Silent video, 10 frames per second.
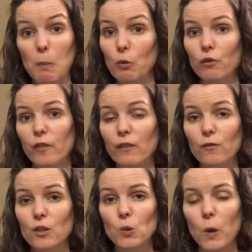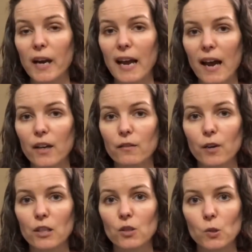move inventory out of
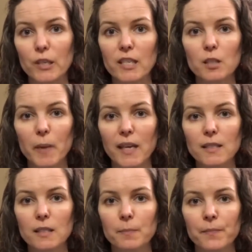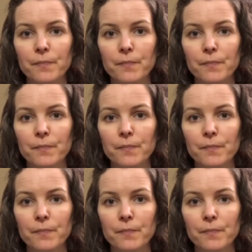our storage space.